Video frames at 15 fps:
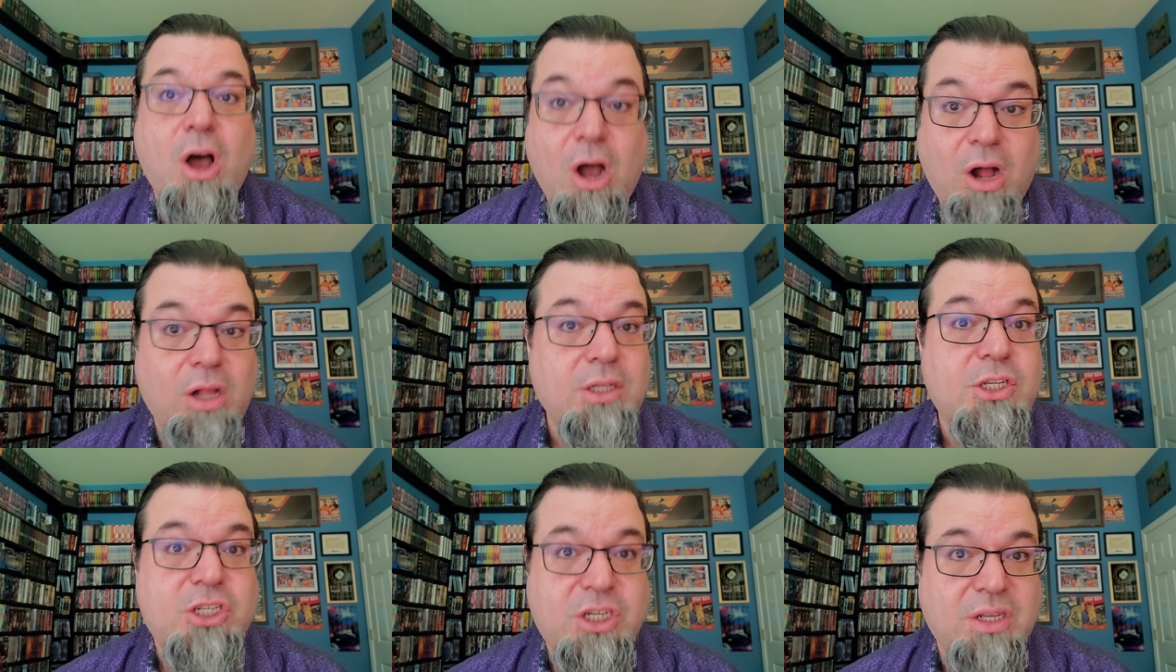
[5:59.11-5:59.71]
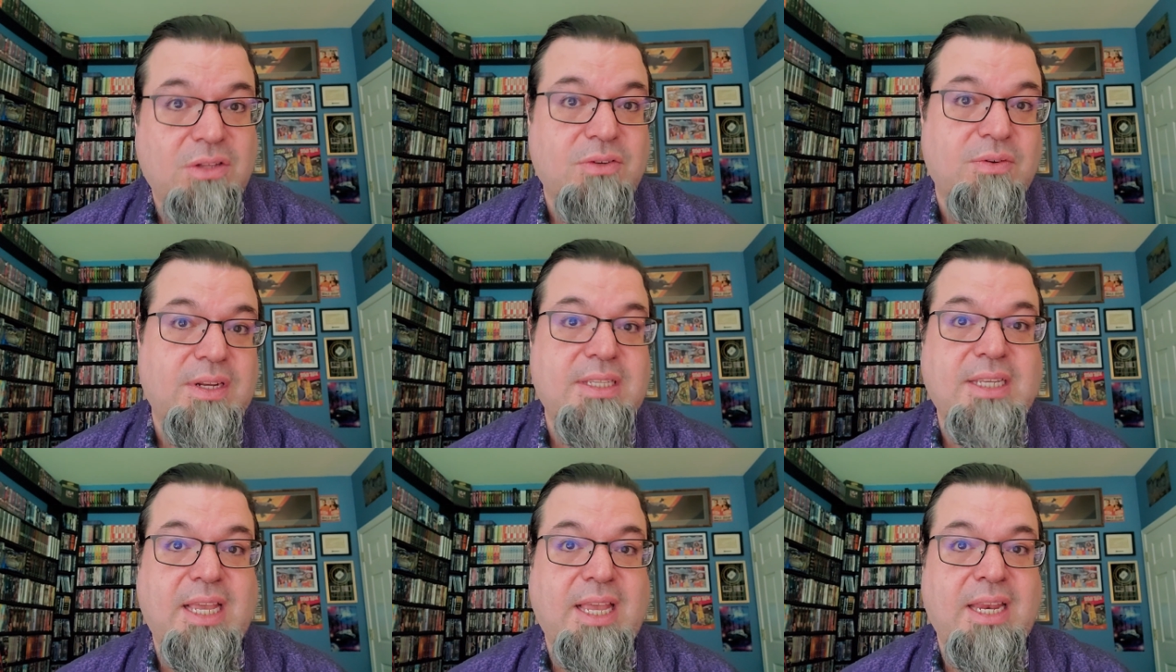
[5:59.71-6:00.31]
all
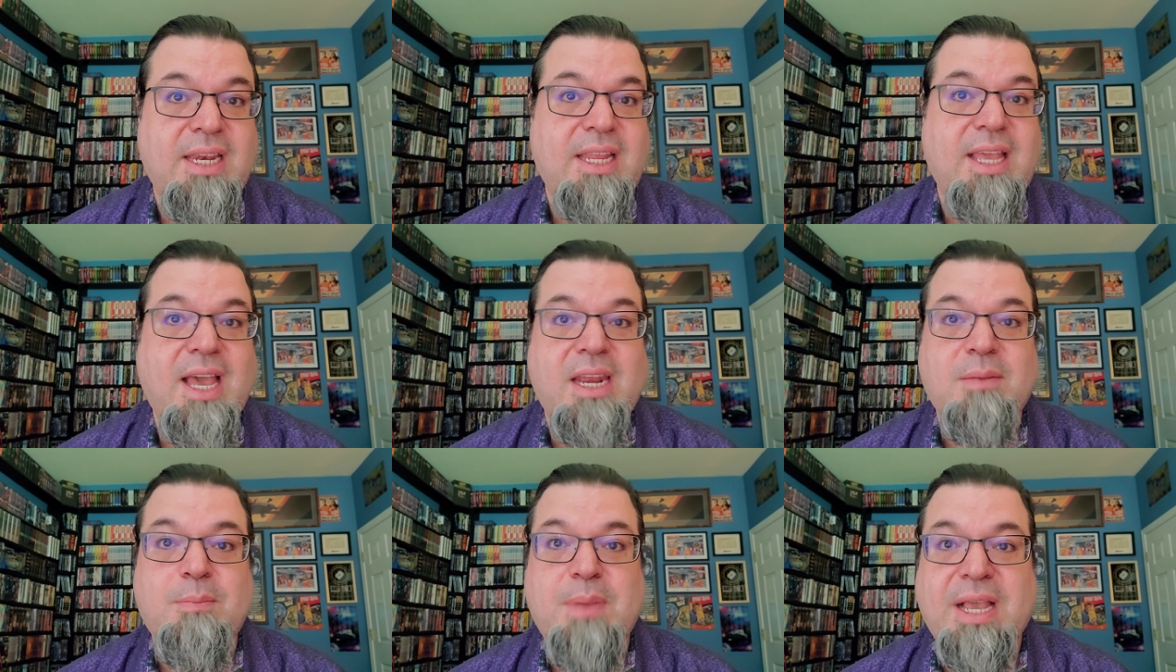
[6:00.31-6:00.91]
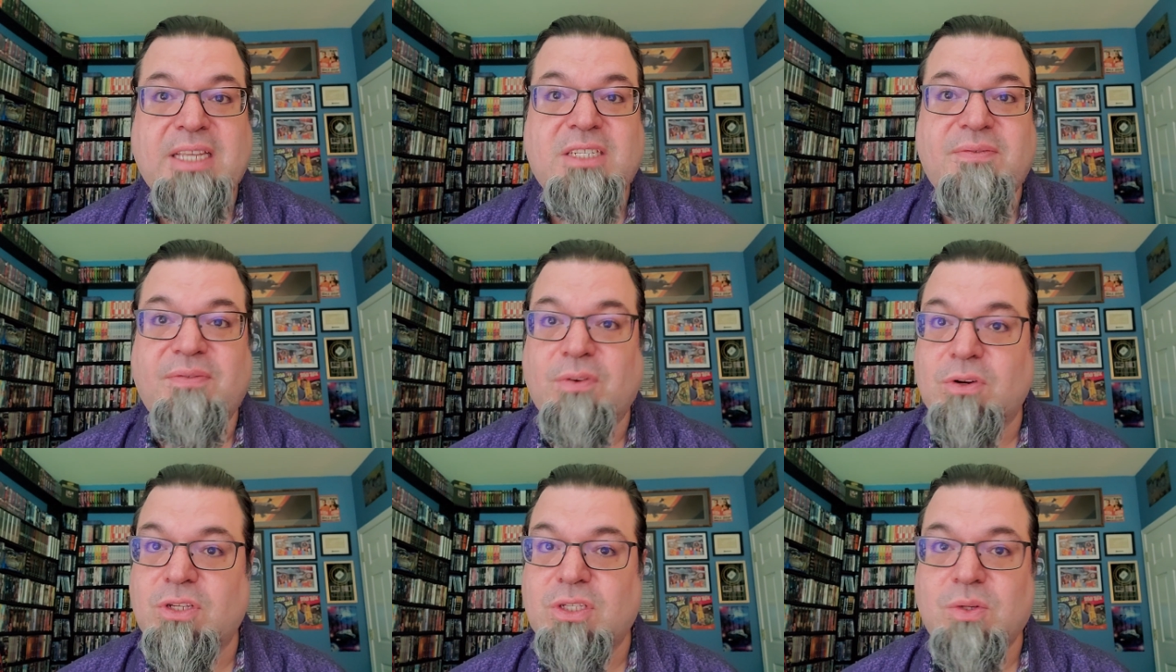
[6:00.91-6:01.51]
Children's Indiana based
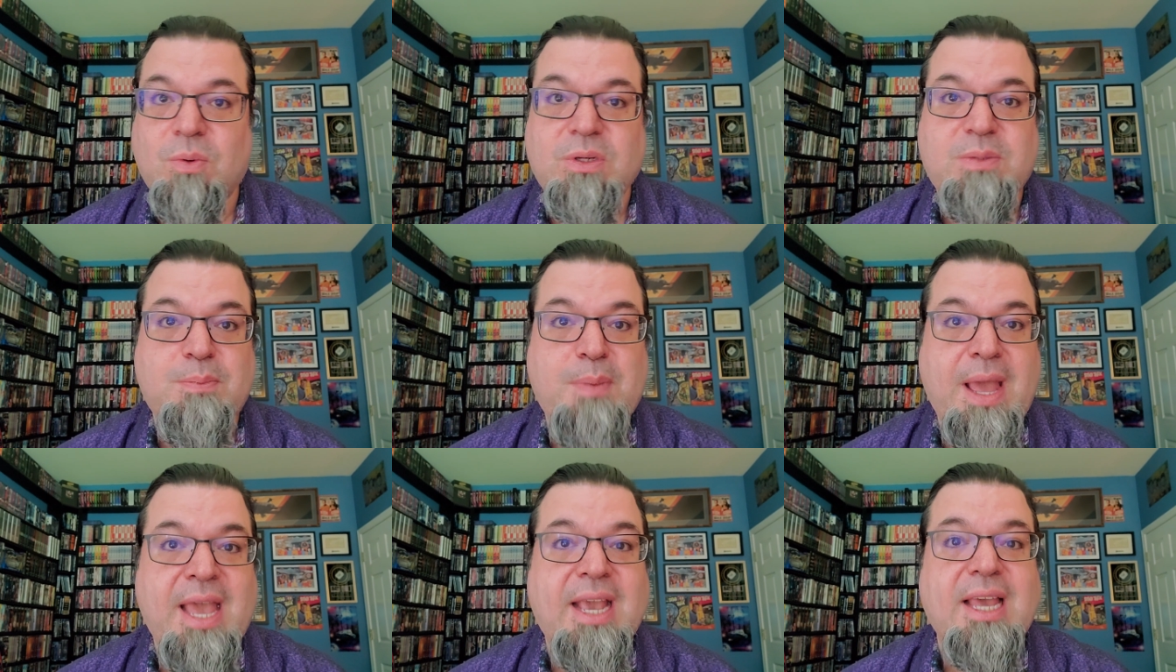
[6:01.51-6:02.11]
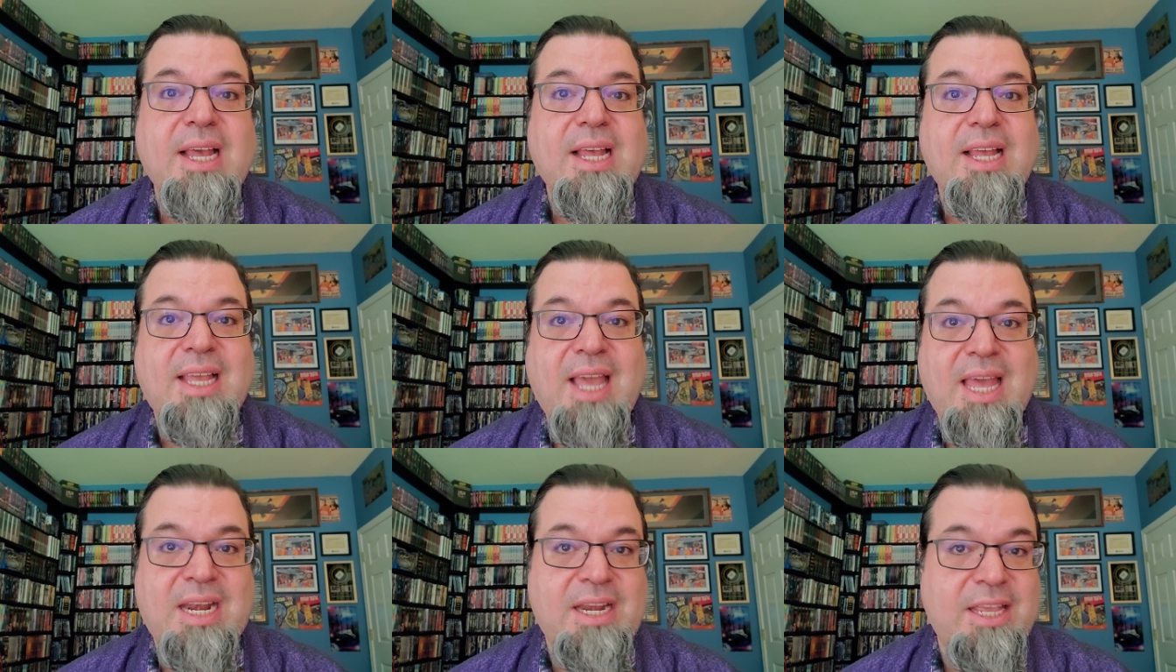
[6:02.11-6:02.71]
First Source Bank,
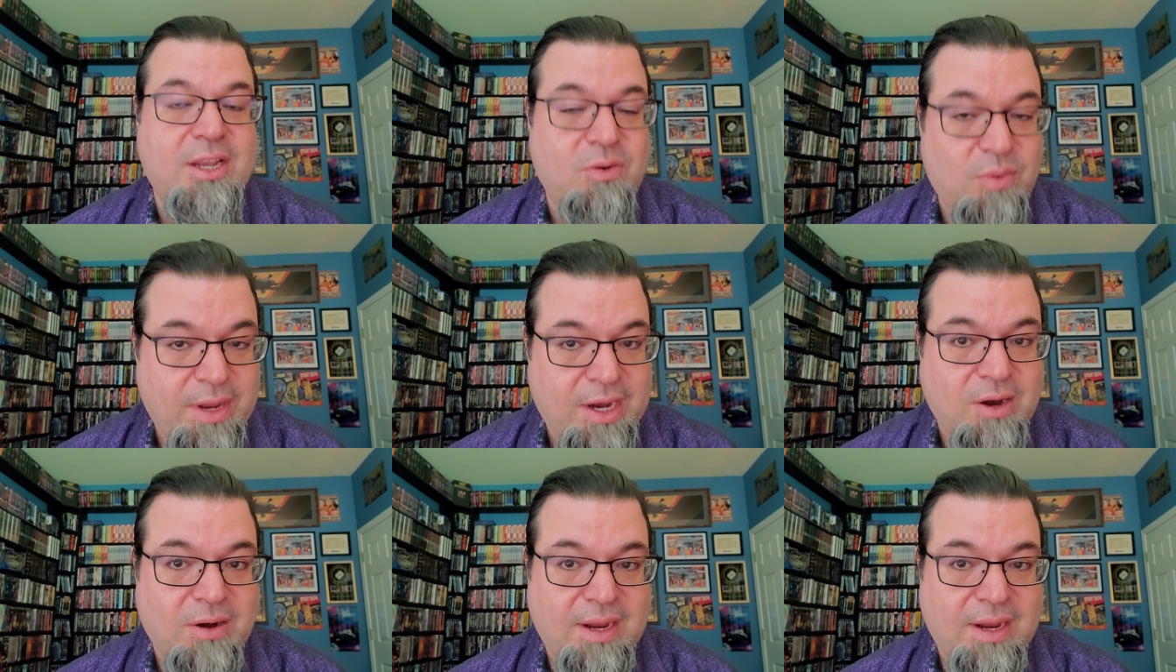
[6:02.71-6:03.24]
Kennedy Krieger